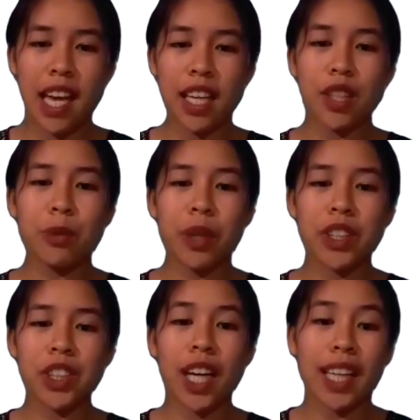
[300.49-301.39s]
in
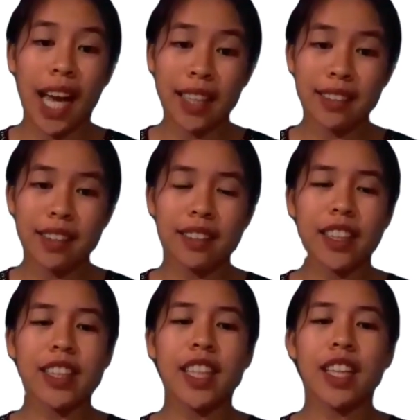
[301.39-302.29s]
which a cat
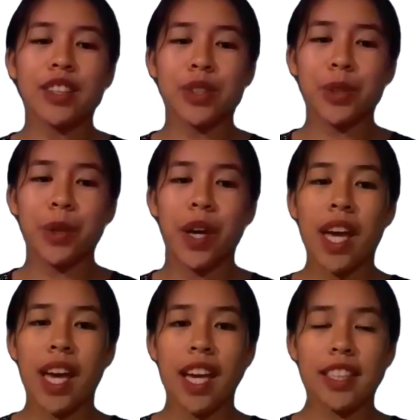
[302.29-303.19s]
learning to
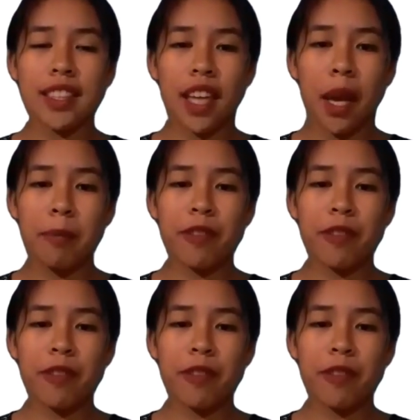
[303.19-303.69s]
escape